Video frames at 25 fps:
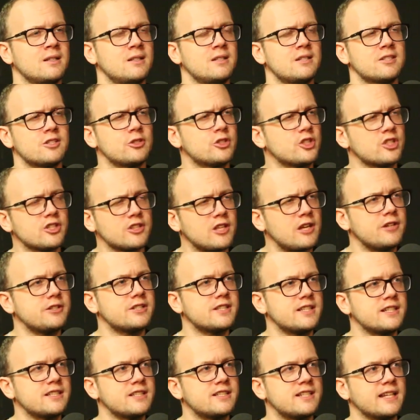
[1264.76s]
So just those
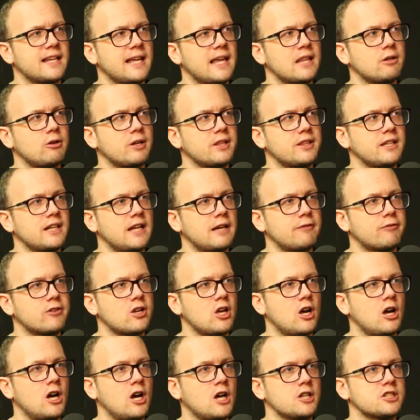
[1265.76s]
things together, I think, have
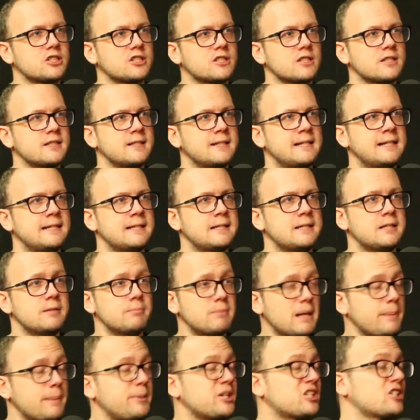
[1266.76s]
cast
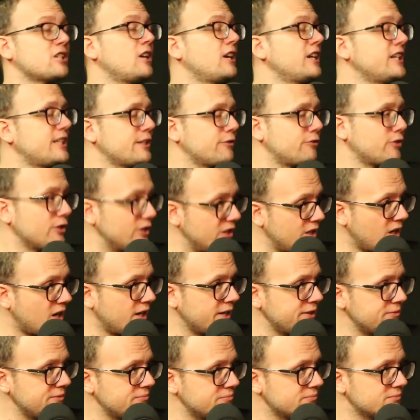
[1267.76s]
maybe a slightly different
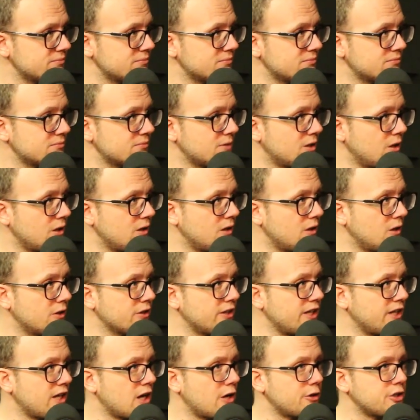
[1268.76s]
light
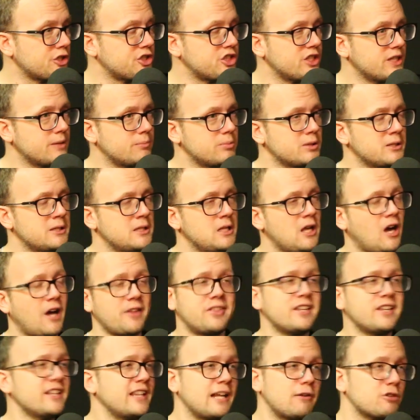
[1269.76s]
on the ownership. I
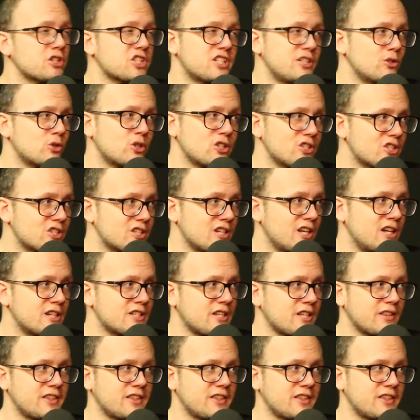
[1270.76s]
think there are still concerns.